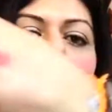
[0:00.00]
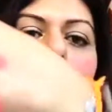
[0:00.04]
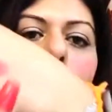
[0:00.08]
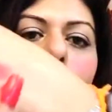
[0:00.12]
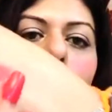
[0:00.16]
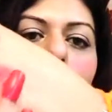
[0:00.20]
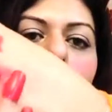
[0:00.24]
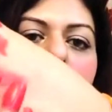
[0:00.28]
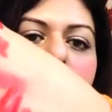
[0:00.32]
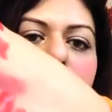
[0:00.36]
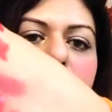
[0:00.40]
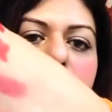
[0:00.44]

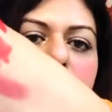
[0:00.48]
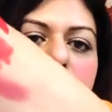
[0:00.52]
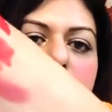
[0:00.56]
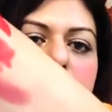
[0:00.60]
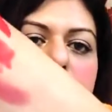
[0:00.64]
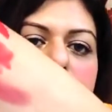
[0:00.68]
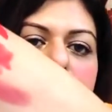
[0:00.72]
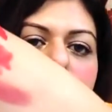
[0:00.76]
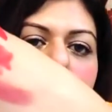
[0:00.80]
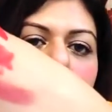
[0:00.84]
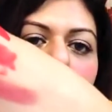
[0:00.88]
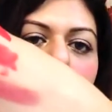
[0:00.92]
One
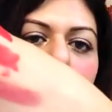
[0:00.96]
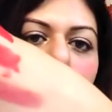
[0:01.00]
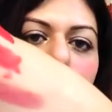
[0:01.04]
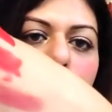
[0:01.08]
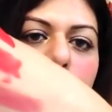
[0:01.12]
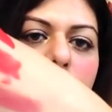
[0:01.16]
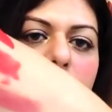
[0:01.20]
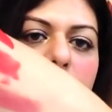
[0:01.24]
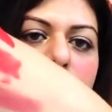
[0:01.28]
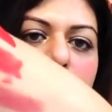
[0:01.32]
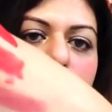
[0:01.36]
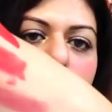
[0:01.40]
is
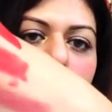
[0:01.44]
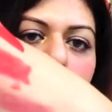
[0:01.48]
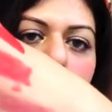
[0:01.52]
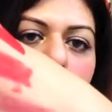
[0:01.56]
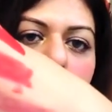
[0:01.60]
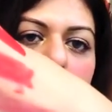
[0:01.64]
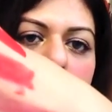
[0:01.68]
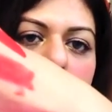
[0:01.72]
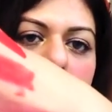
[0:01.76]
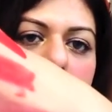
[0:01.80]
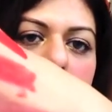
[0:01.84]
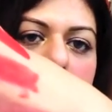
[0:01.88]
Ruby
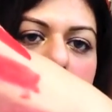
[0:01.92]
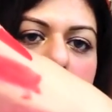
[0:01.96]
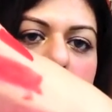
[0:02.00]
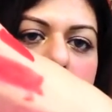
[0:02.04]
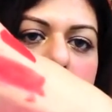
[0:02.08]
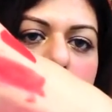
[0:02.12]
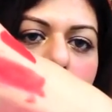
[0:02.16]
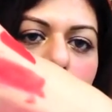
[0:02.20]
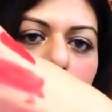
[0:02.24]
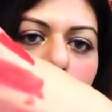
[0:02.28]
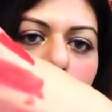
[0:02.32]
Woo, this is the